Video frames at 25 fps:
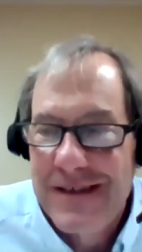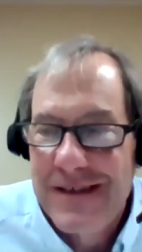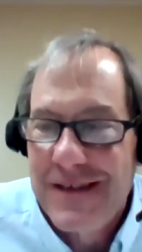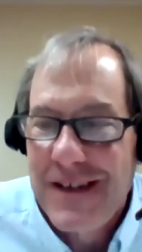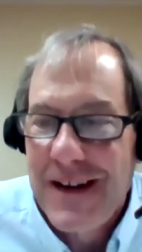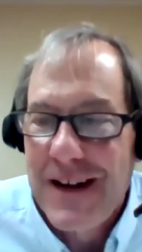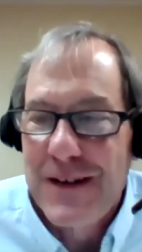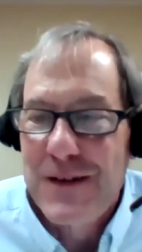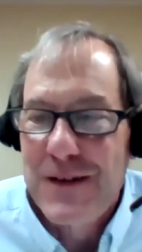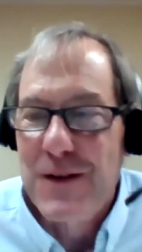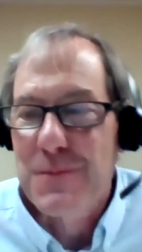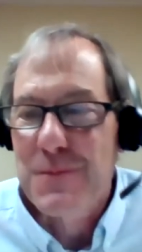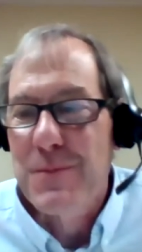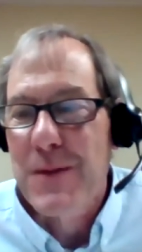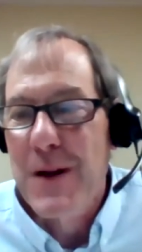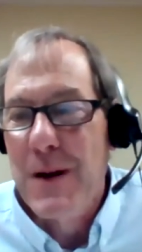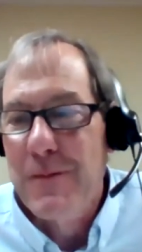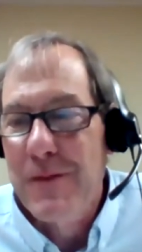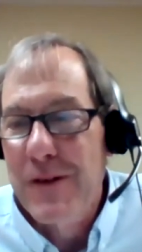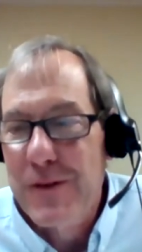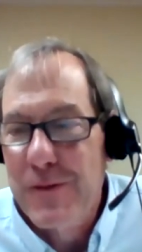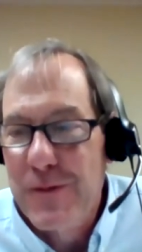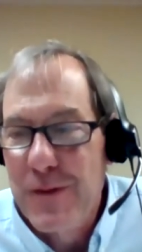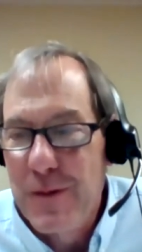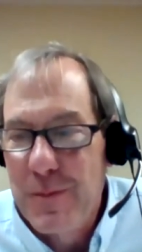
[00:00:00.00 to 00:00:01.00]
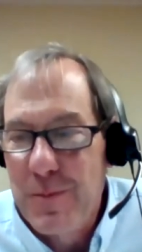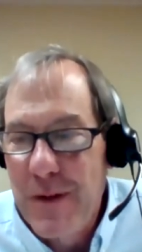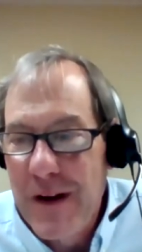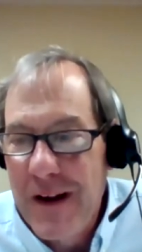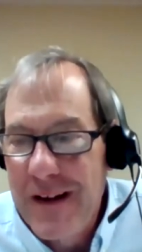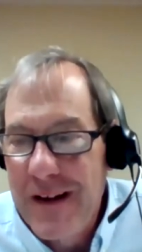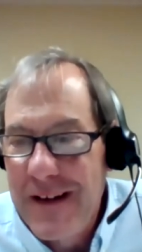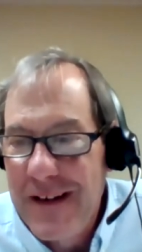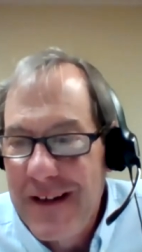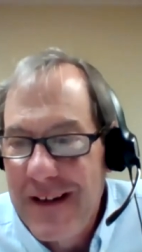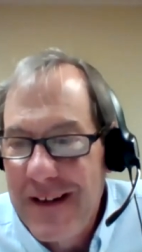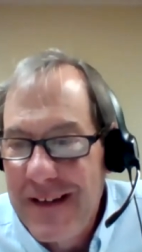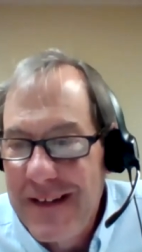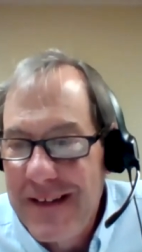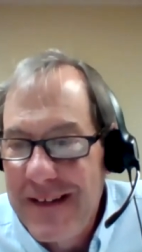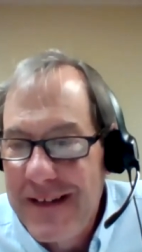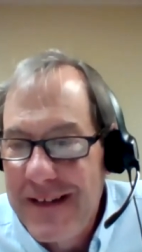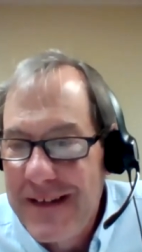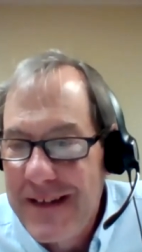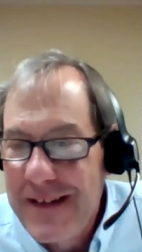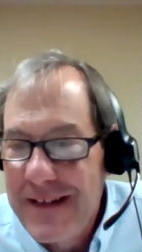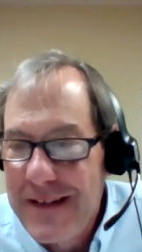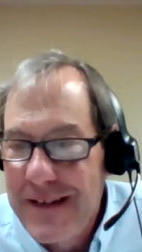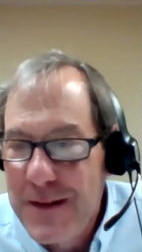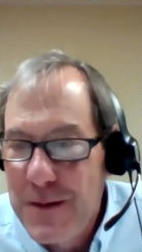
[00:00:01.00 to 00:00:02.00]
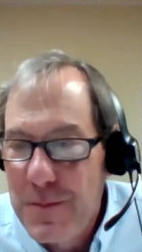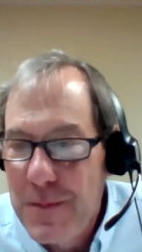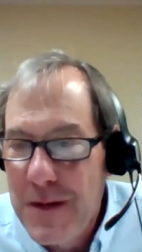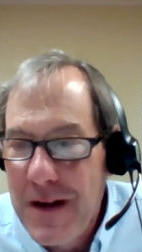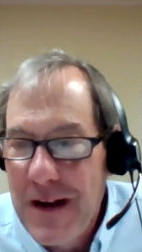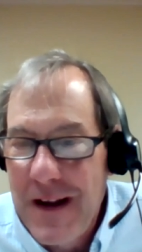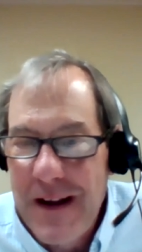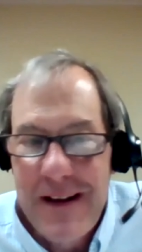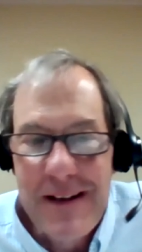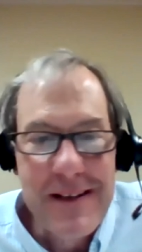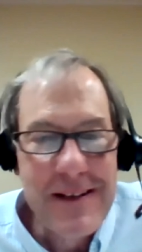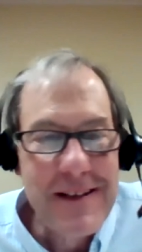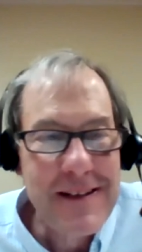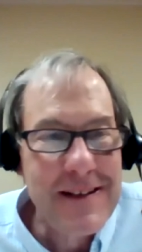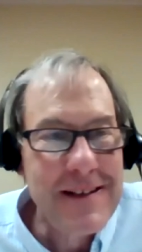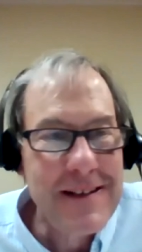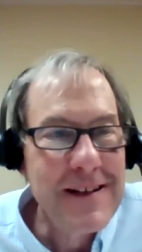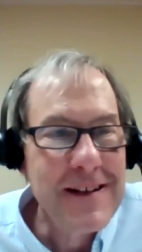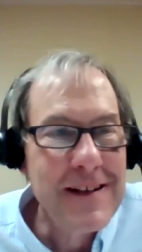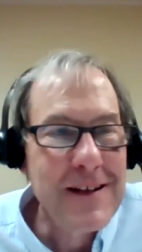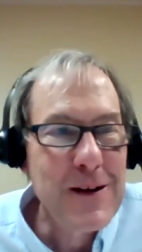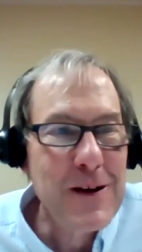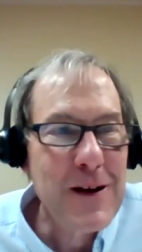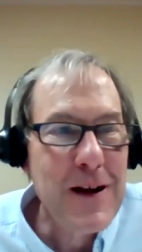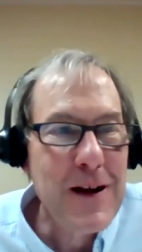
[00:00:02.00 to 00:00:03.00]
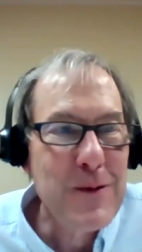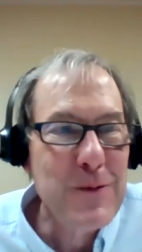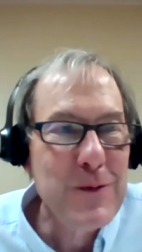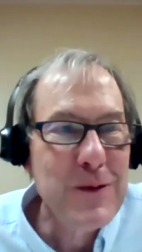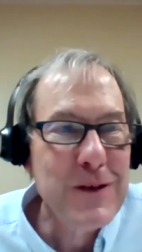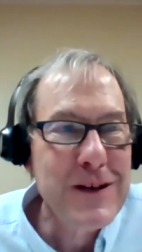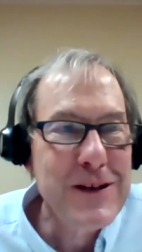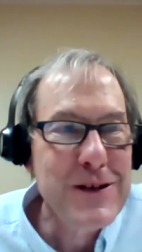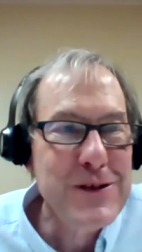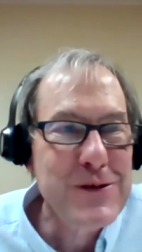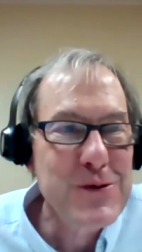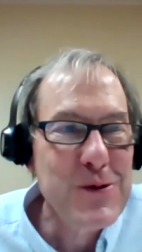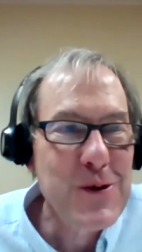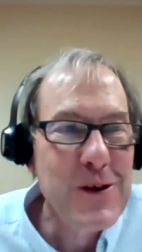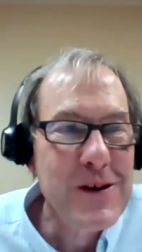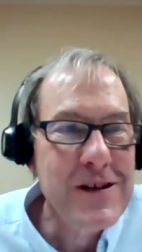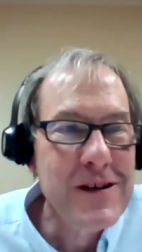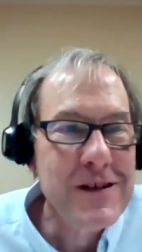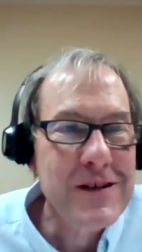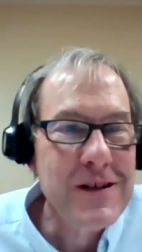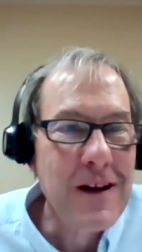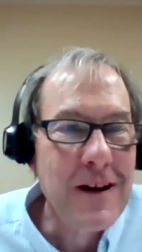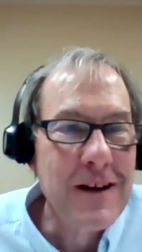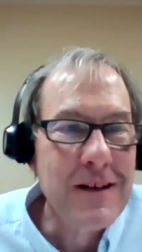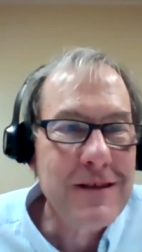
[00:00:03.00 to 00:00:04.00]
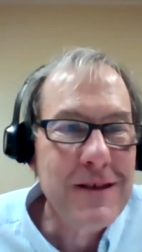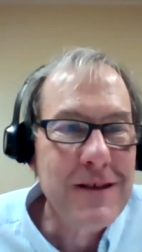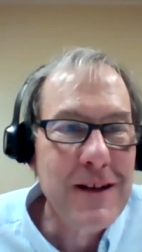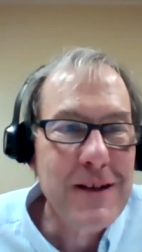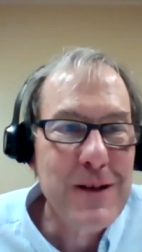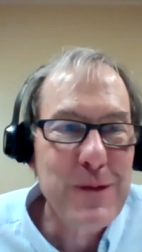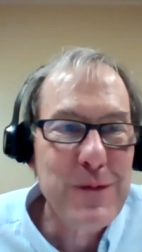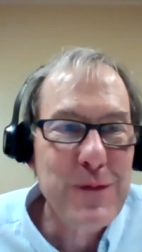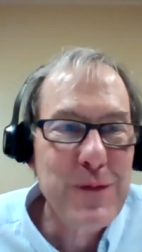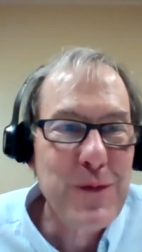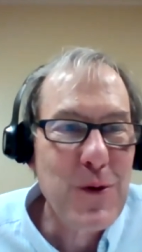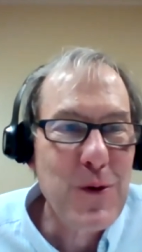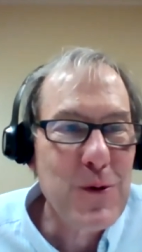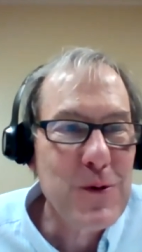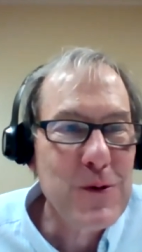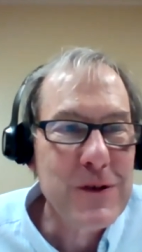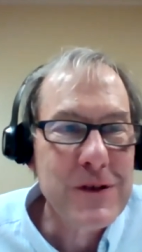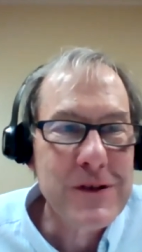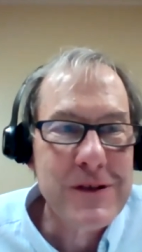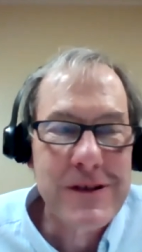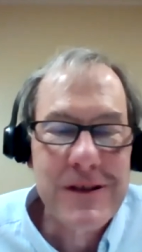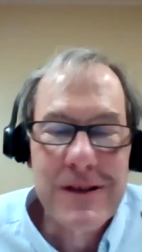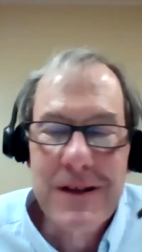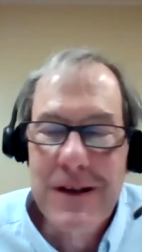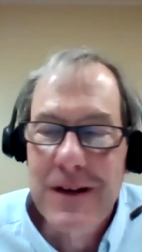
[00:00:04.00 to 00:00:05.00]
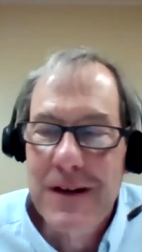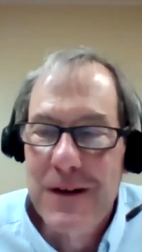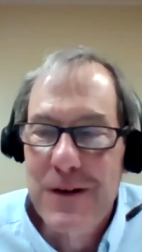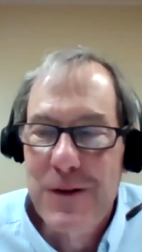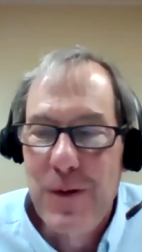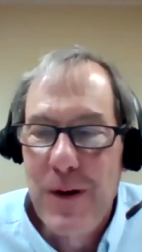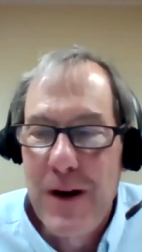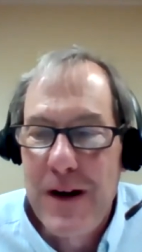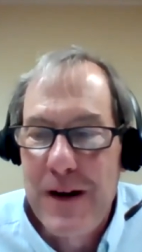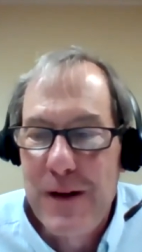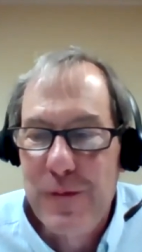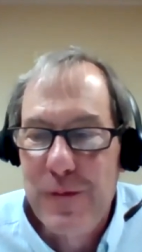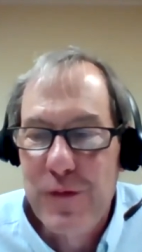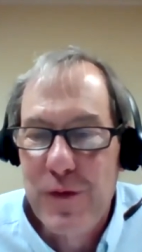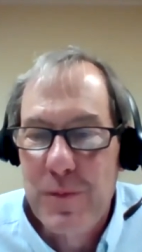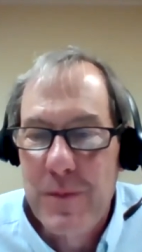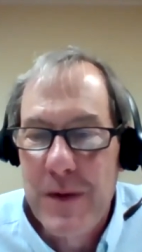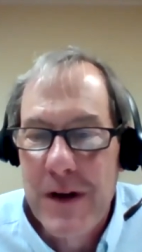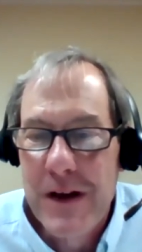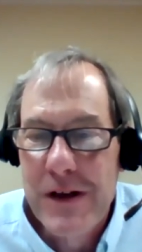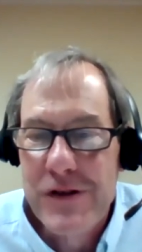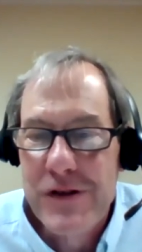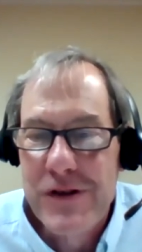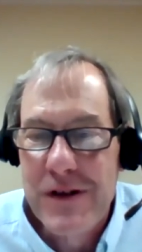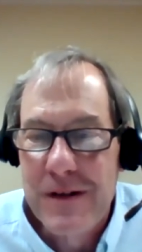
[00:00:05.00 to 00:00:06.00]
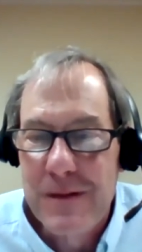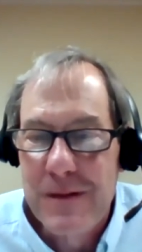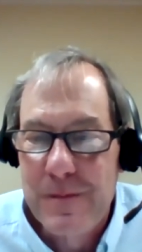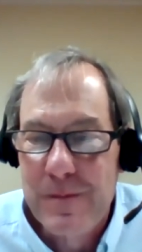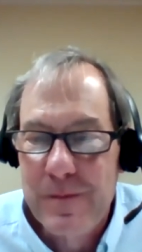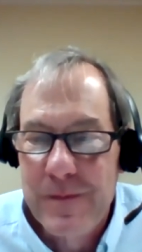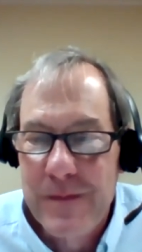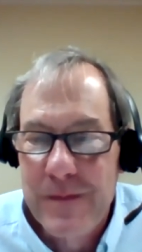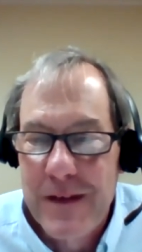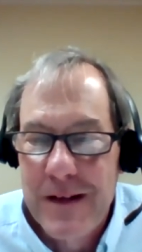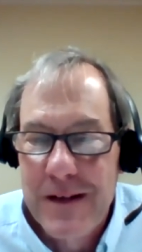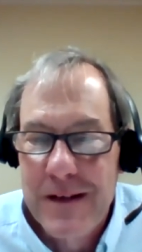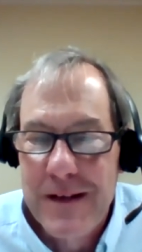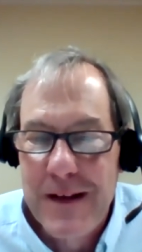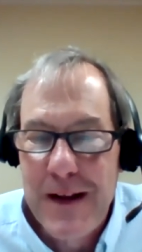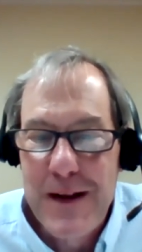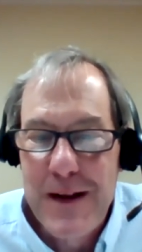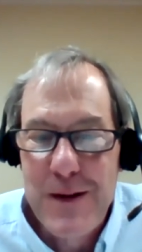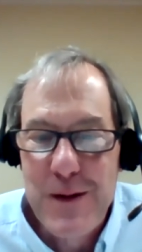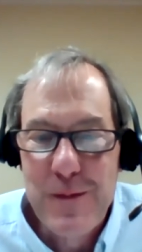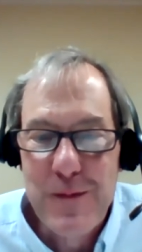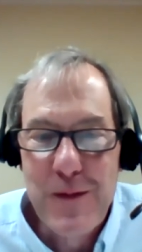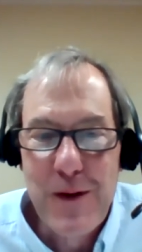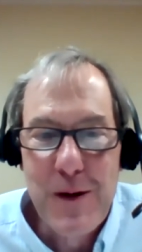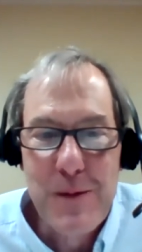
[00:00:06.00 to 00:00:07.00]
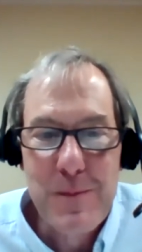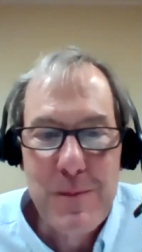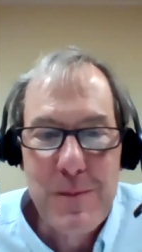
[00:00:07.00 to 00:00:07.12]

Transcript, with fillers: lot of good memories with my kids to mind, and uh, I really enjoyed your talk. A lot of photos, great information. Thank you very